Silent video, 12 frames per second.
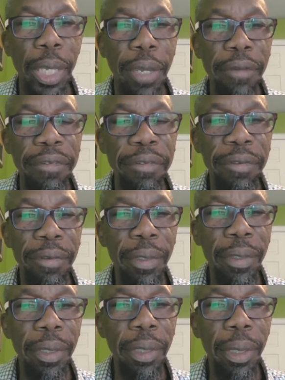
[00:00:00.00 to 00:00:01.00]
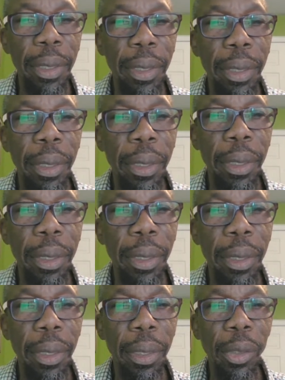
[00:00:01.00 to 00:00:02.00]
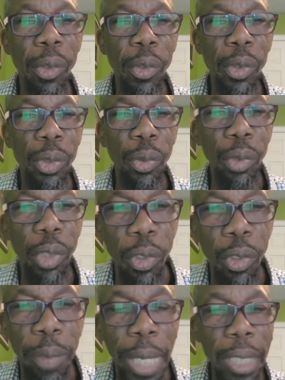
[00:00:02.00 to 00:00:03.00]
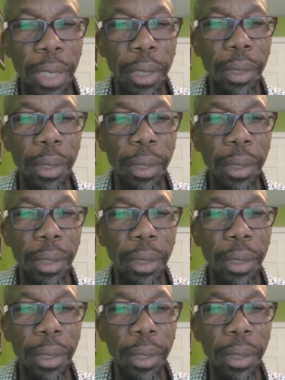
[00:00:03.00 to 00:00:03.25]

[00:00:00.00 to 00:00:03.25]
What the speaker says: left, close to Cuba.